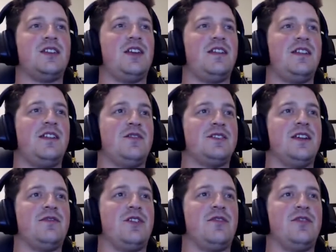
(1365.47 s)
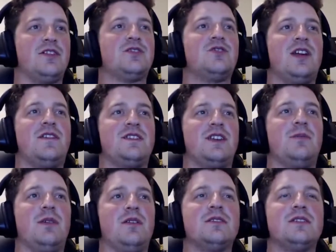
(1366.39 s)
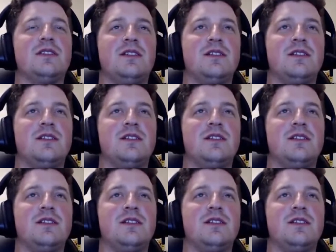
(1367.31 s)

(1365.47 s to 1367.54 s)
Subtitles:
the only thing that was left off it should have seatbelts.